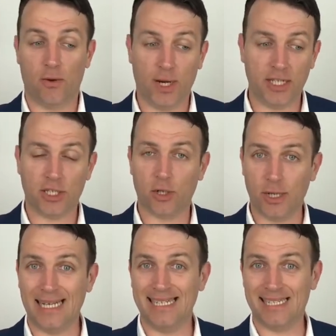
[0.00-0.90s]

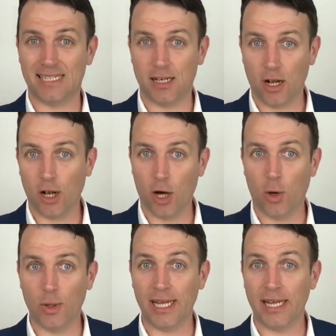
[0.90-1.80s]
ratio is
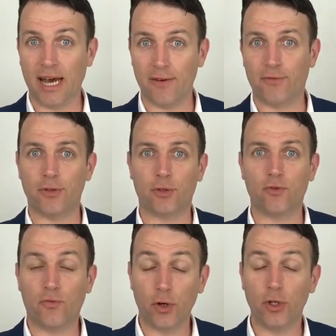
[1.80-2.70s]
low enough
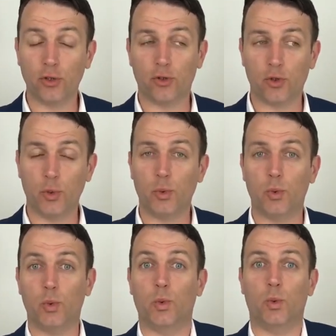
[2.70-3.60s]
for you
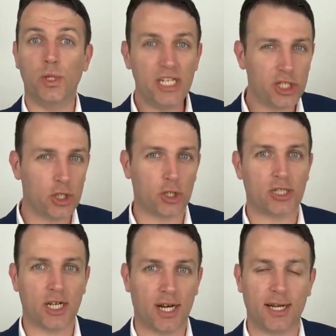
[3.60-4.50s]
to reach
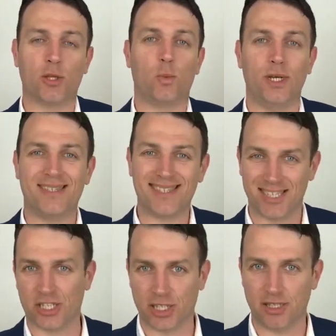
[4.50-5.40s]
your target with
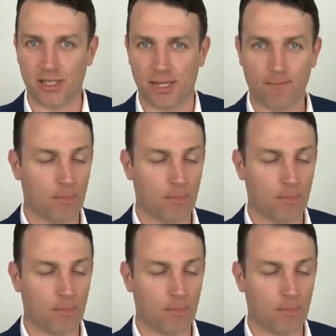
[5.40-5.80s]
certainty.